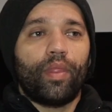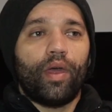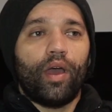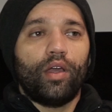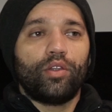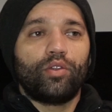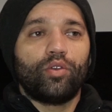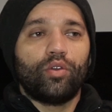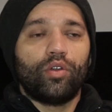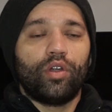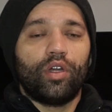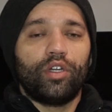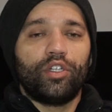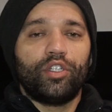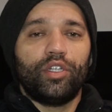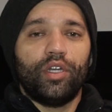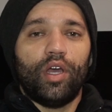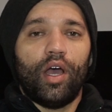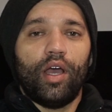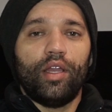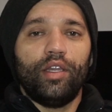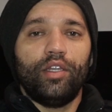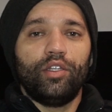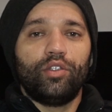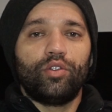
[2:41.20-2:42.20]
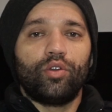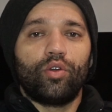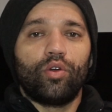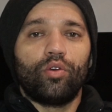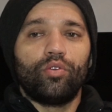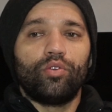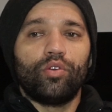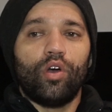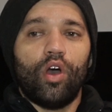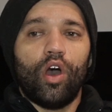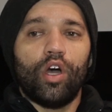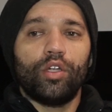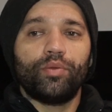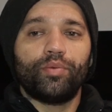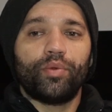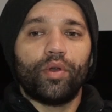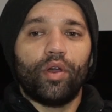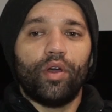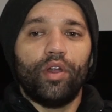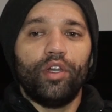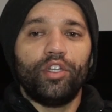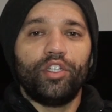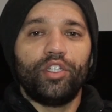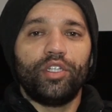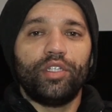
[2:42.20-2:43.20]
I told her she, I need to go to the hospital,
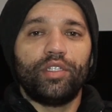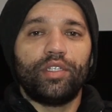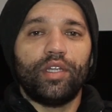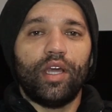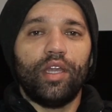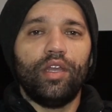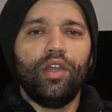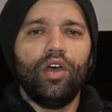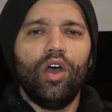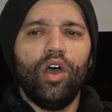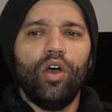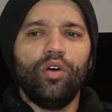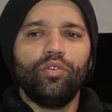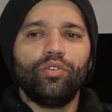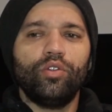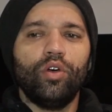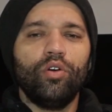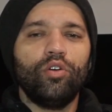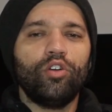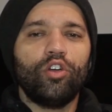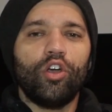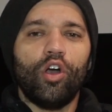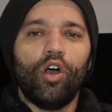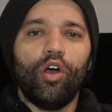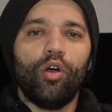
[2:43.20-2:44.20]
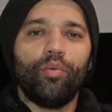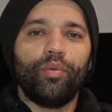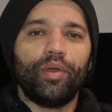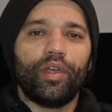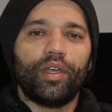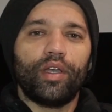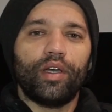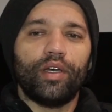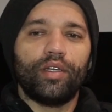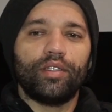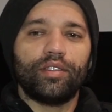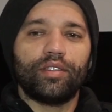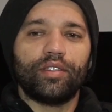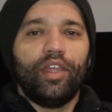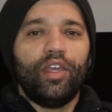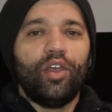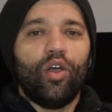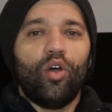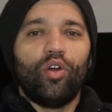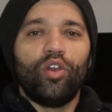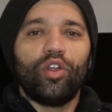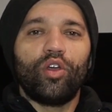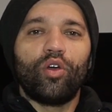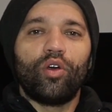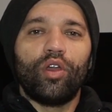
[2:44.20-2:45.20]
and she said, "No, don't go because they
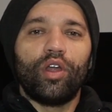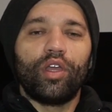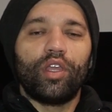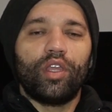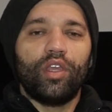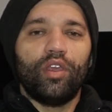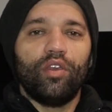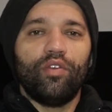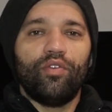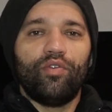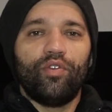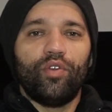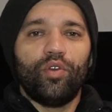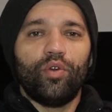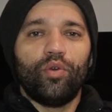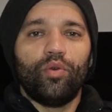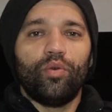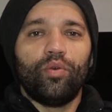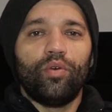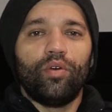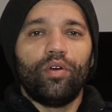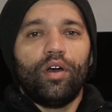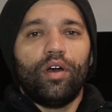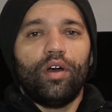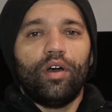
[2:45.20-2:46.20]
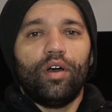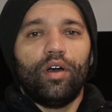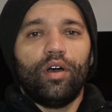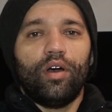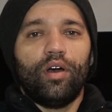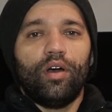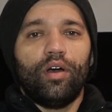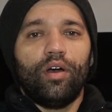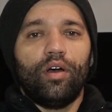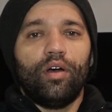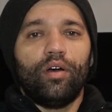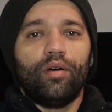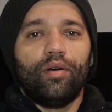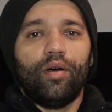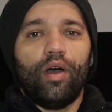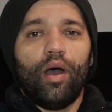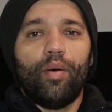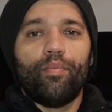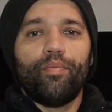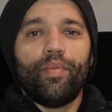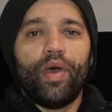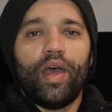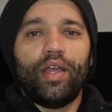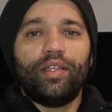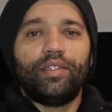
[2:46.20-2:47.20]
only gonna give you uh, a
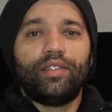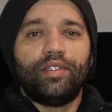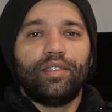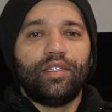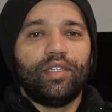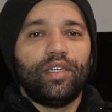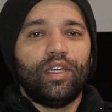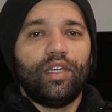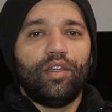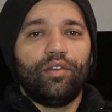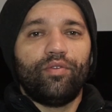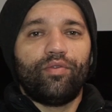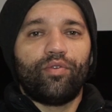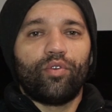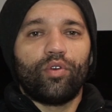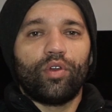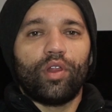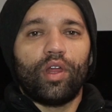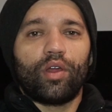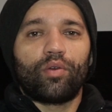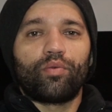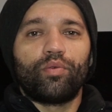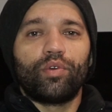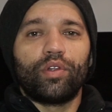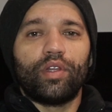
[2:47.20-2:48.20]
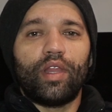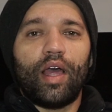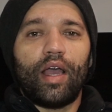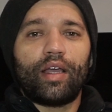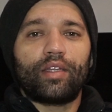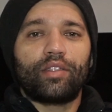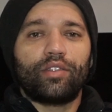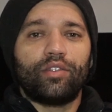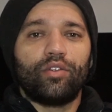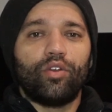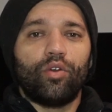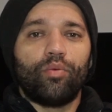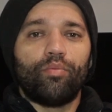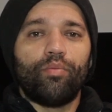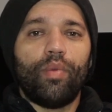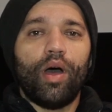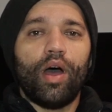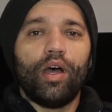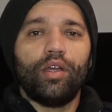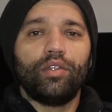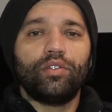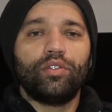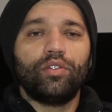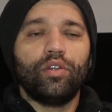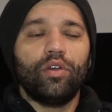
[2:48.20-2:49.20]
medicine for like relax your
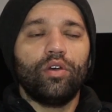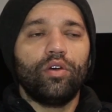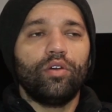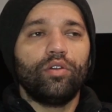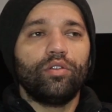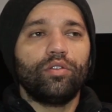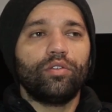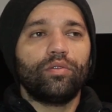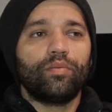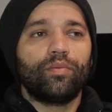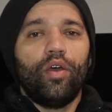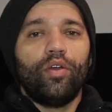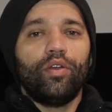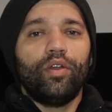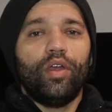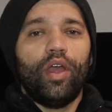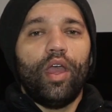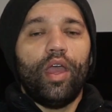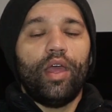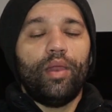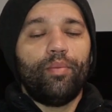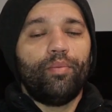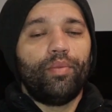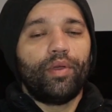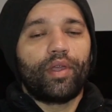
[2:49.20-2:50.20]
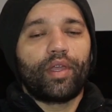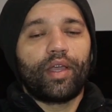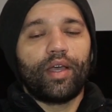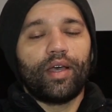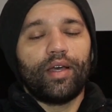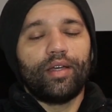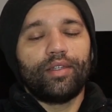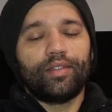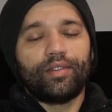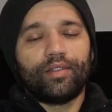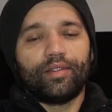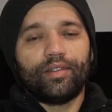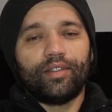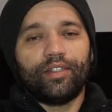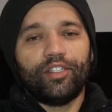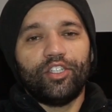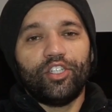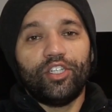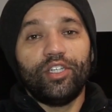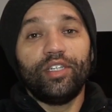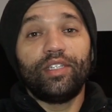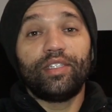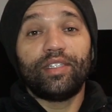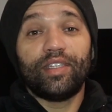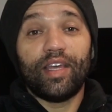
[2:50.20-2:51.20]
muscles." Uh, eh, because
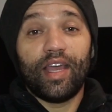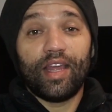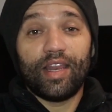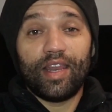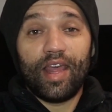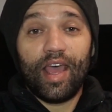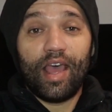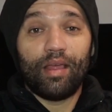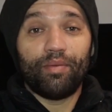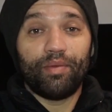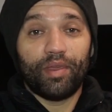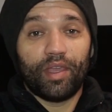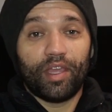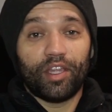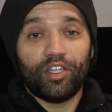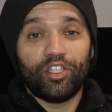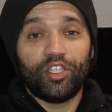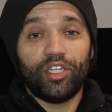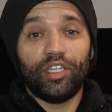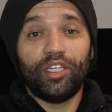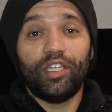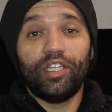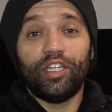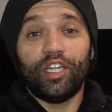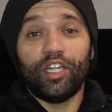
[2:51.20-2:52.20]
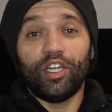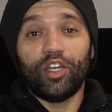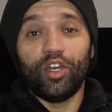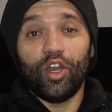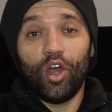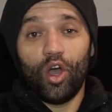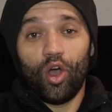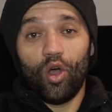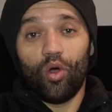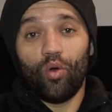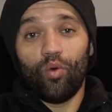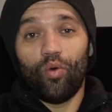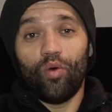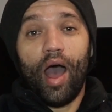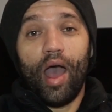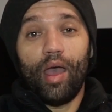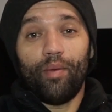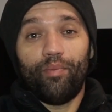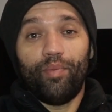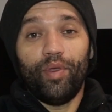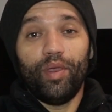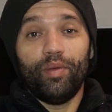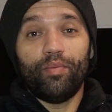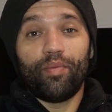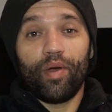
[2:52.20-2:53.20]
she said that because she didn't know
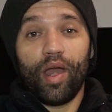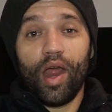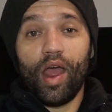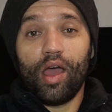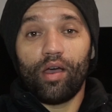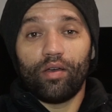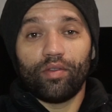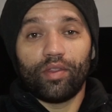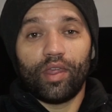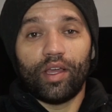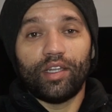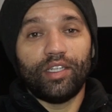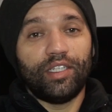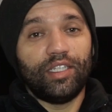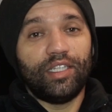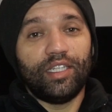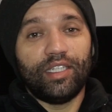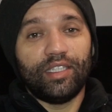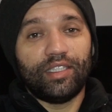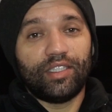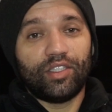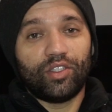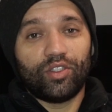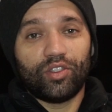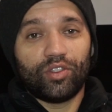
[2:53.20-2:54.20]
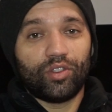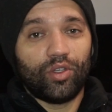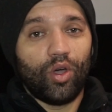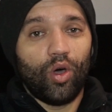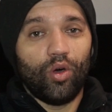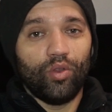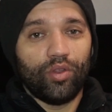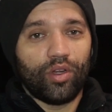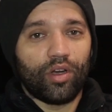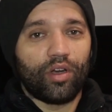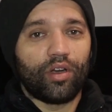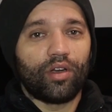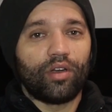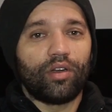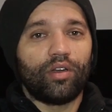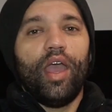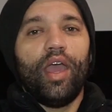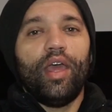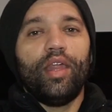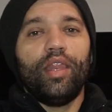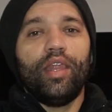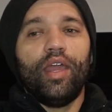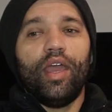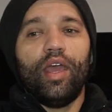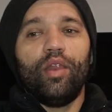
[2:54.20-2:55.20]
IP Brown, I didn't told her.
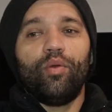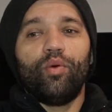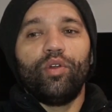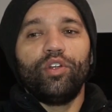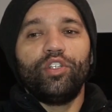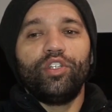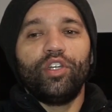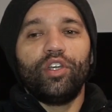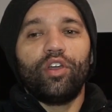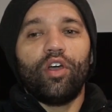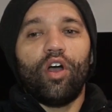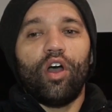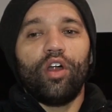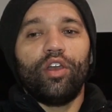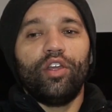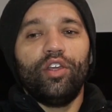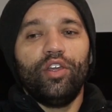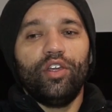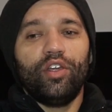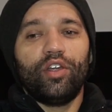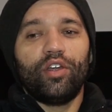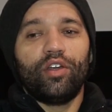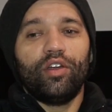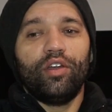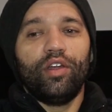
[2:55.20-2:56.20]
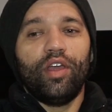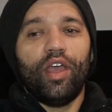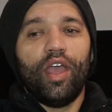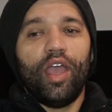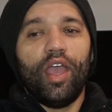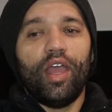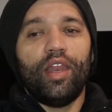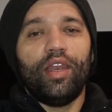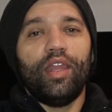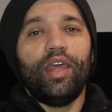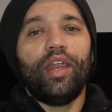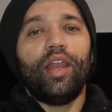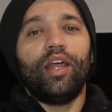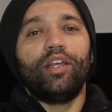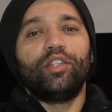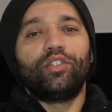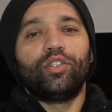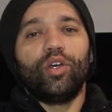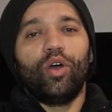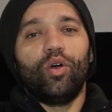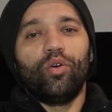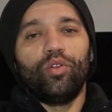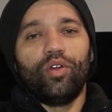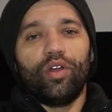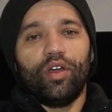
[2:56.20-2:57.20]
And then when she got here, and then I
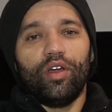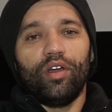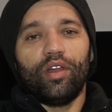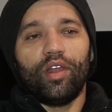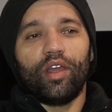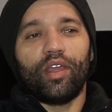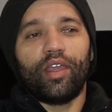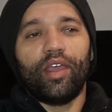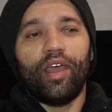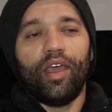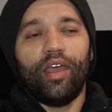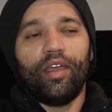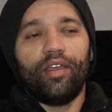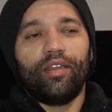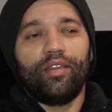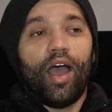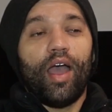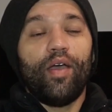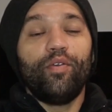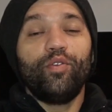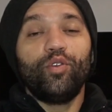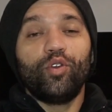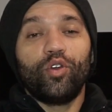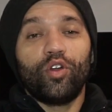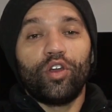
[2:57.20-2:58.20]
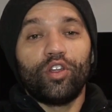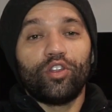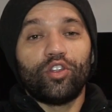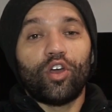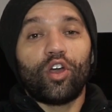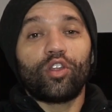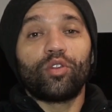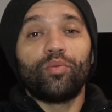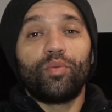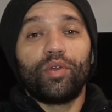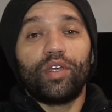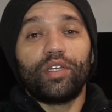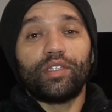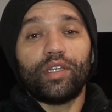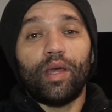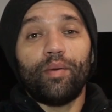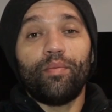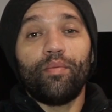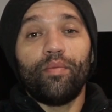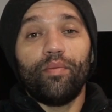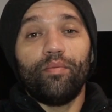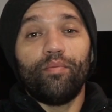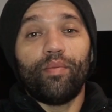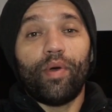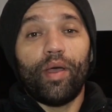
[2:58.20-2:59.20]
told her like, hey, I have to go to the doctor because
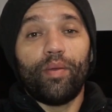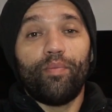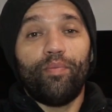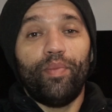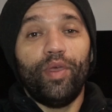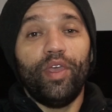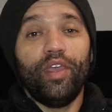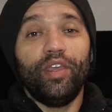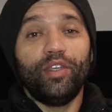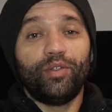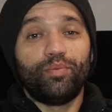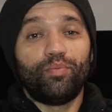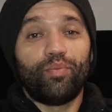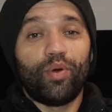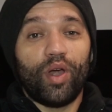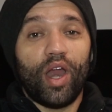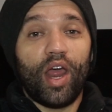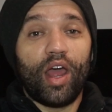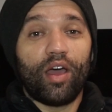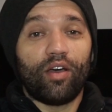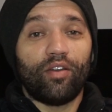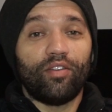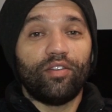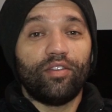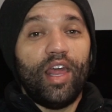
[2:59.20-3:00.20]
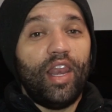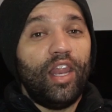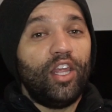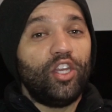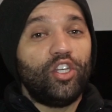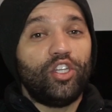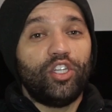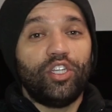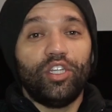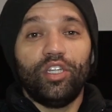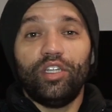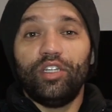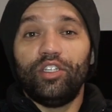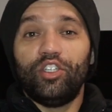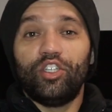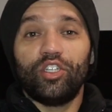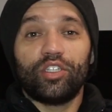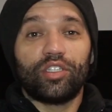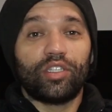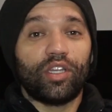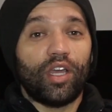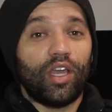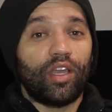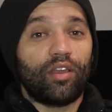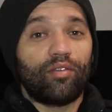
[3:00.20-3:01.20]
I'm my pee is brown. And then she
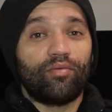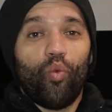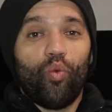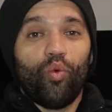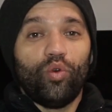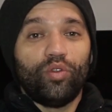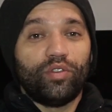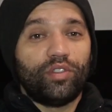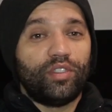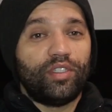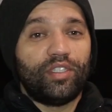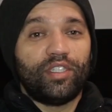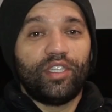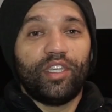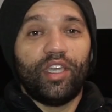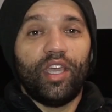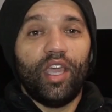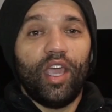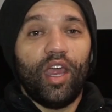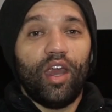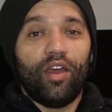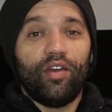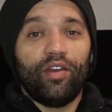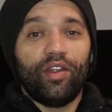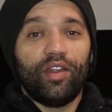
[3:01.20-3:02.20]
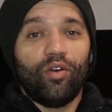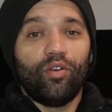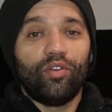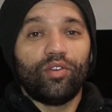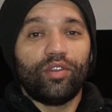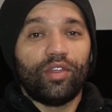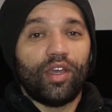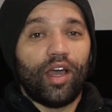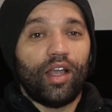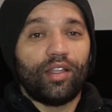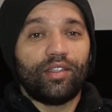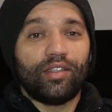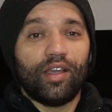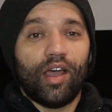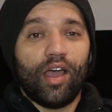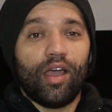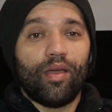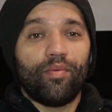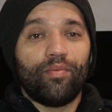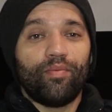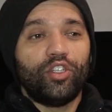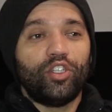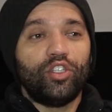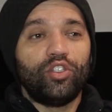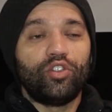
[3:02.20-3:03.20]
just like was scary on that
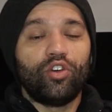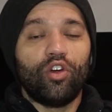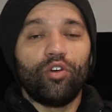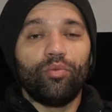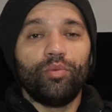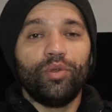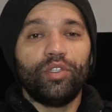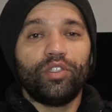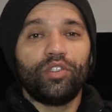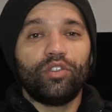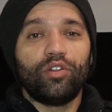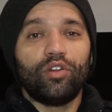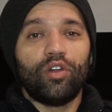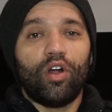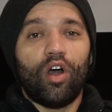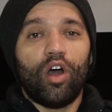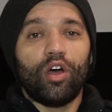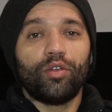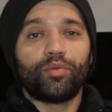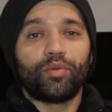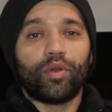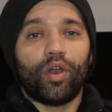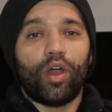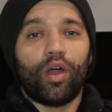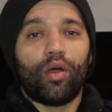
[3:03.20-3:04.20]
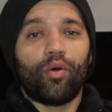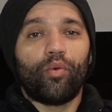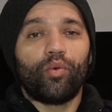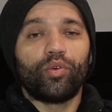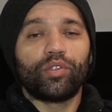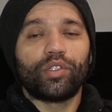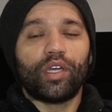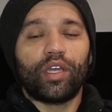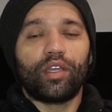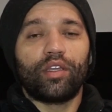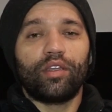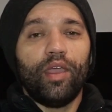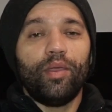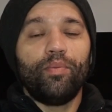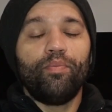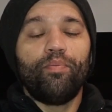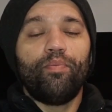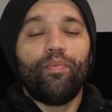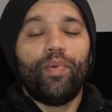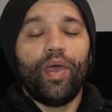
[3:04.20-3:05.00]
time. She drove me to the hospital. I was like in